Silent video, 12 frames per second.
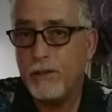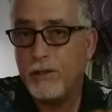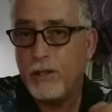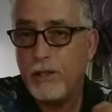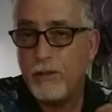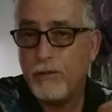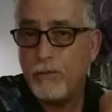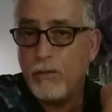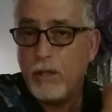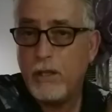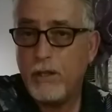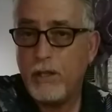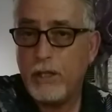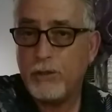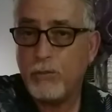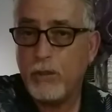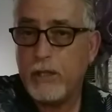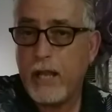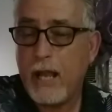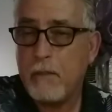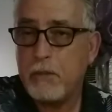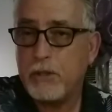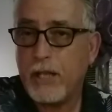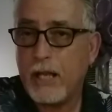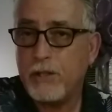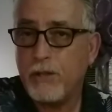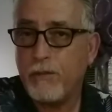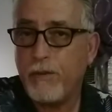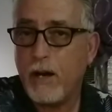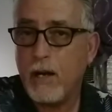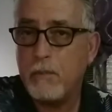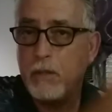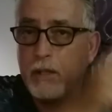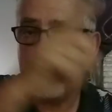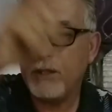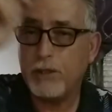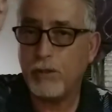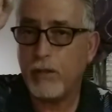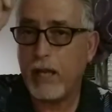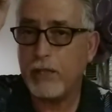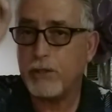That's wood cabinets catch on fire, but it's okay.